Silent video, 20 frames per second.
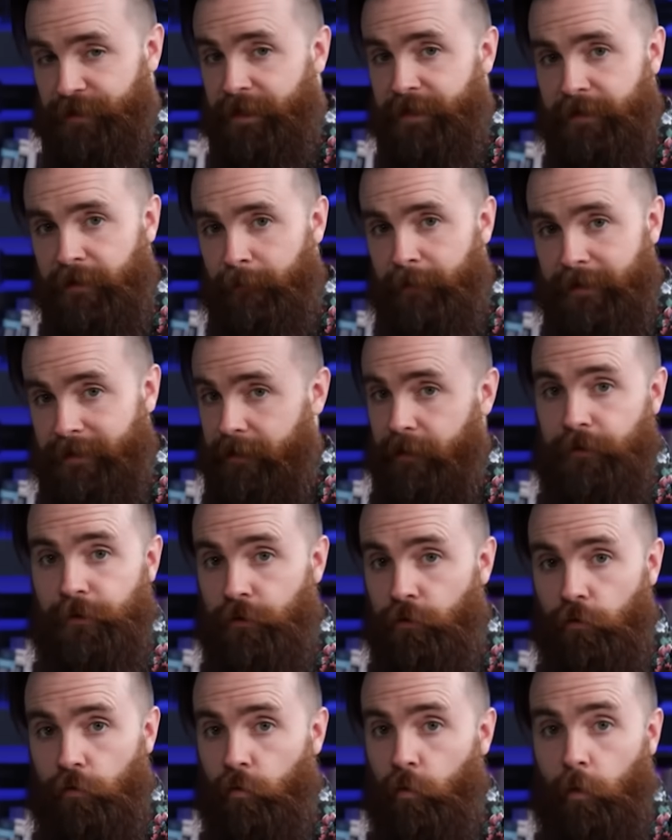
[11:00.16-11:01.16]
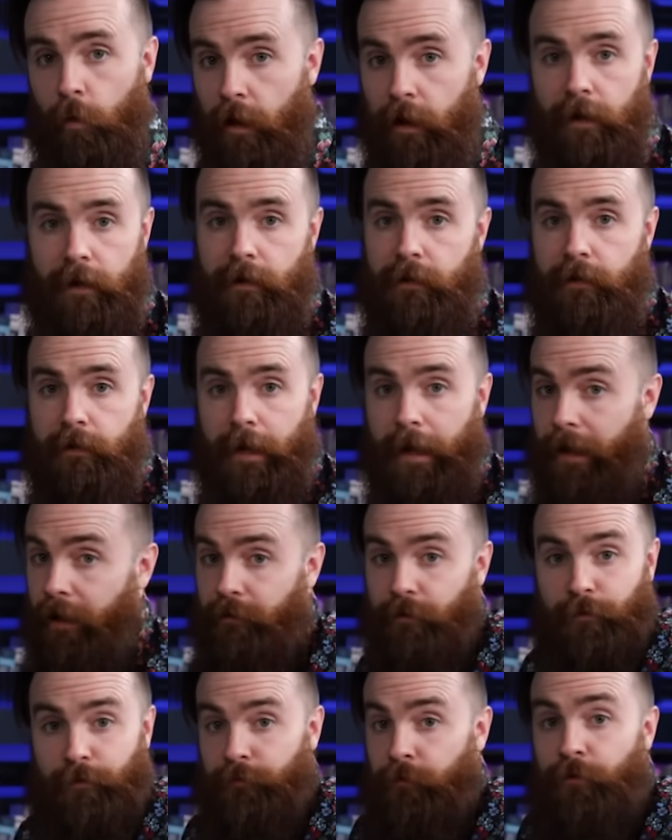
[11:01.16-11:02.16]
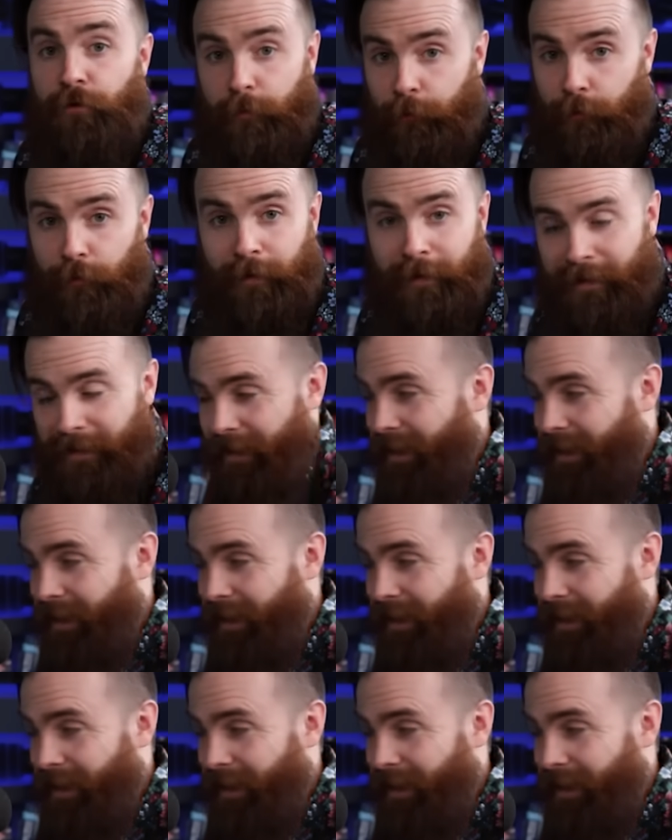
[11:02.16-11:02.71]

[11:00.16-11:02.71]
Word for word: system and tell you how you're vulnerable.